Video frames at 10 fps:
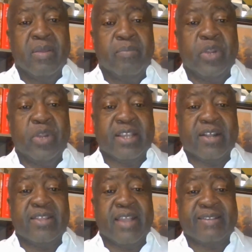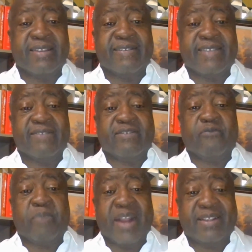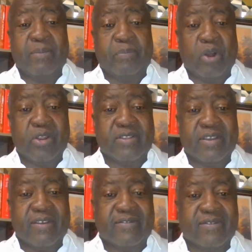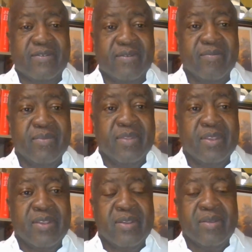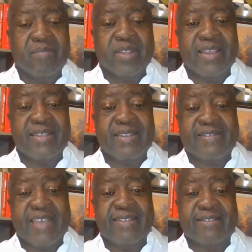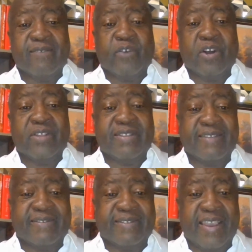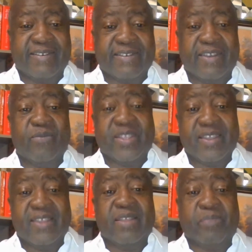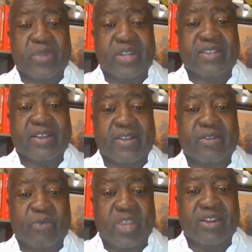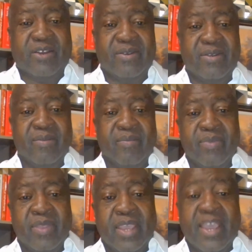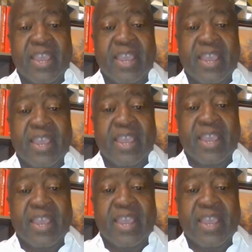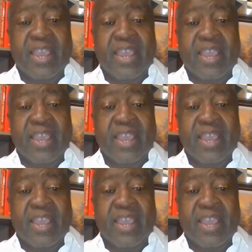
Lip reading: Political not in the sense of party politics, but in the sense of contestation within the political arena, especially for